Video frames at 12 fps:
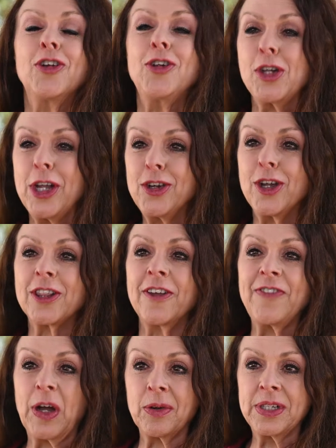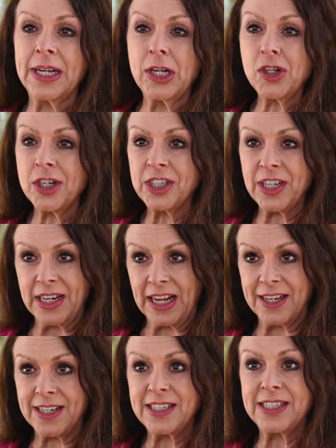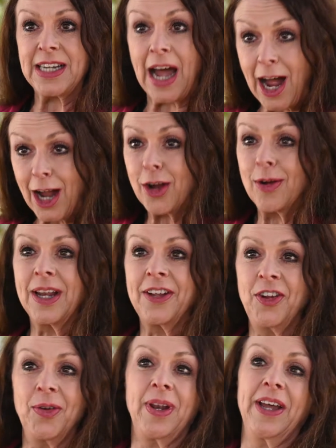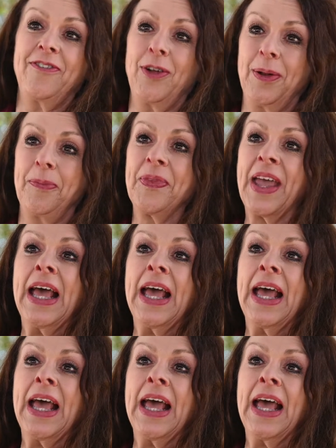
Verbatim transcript: She took the foundation to an entirely new level.